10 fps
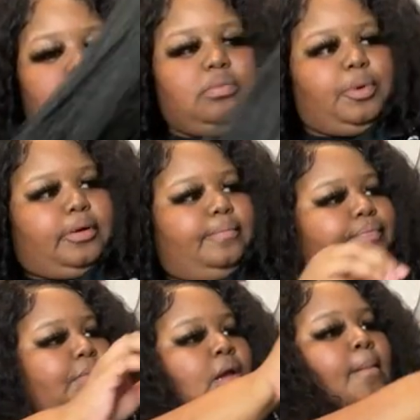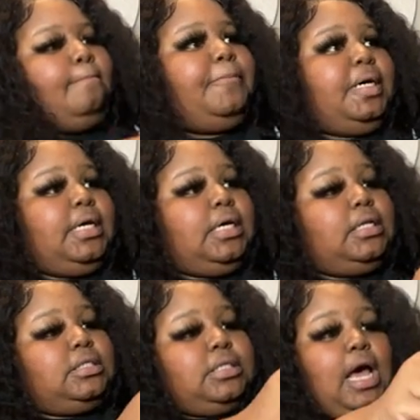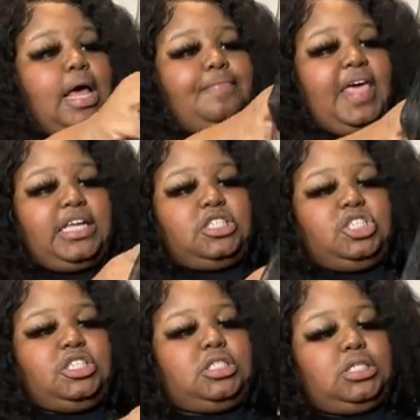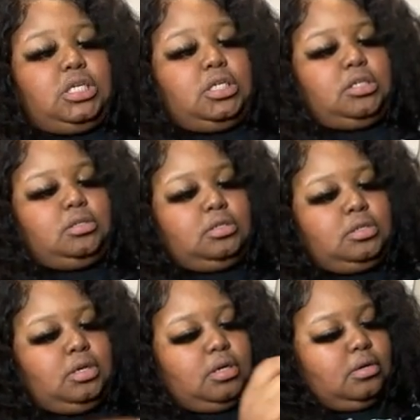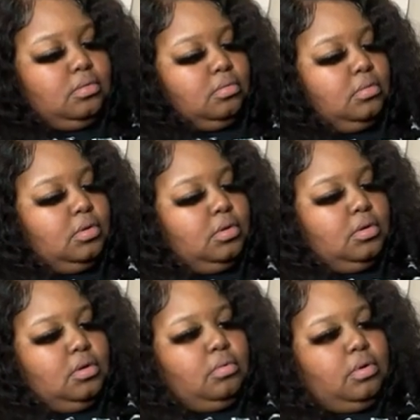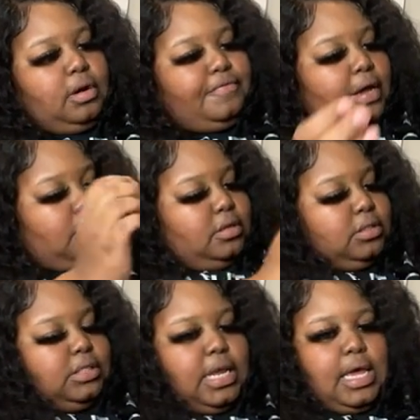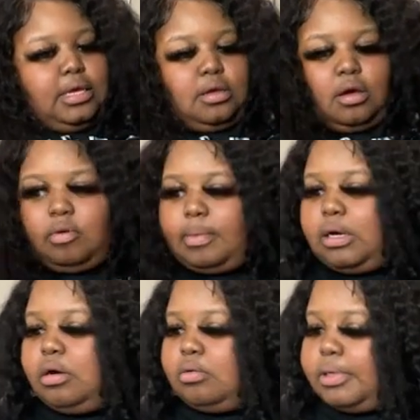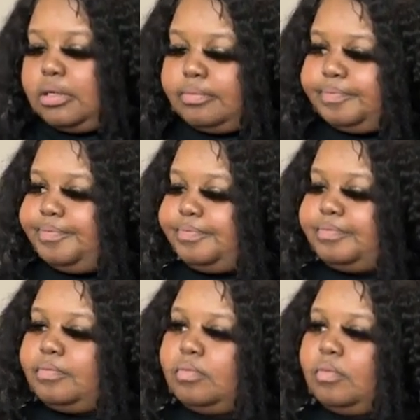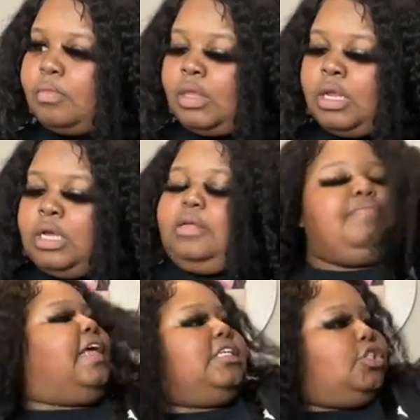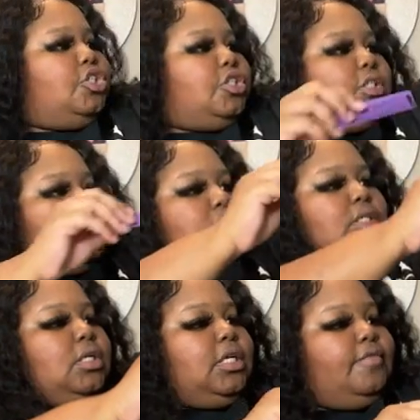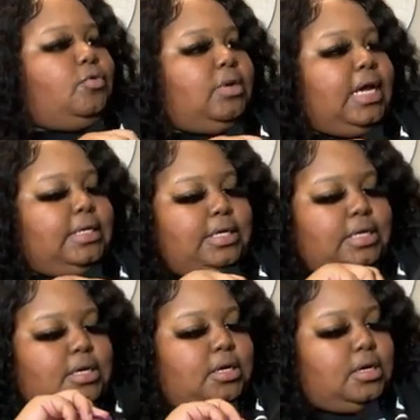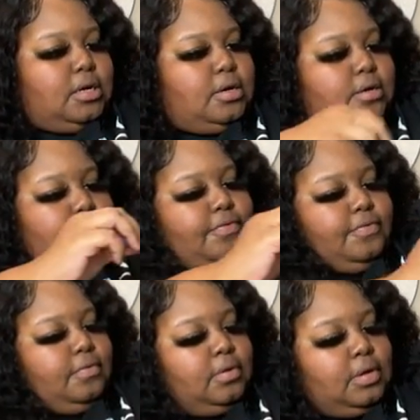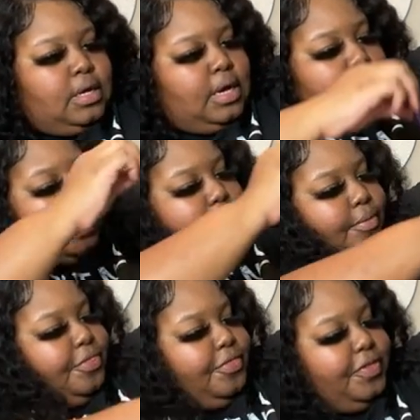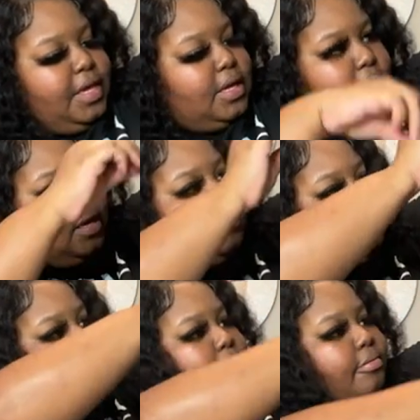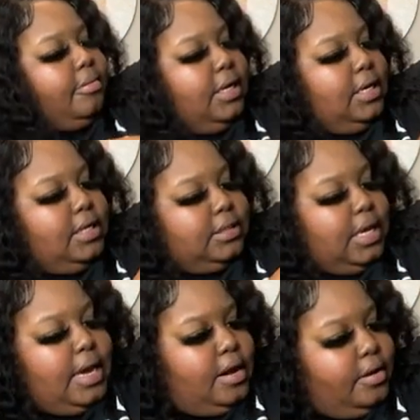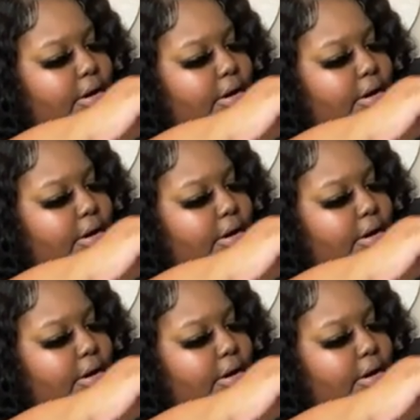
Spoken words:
somewhere. But that's just to, I found a little snag, y'all. I'm not calling that. That's just to give you an idea of how thick and pretty this hair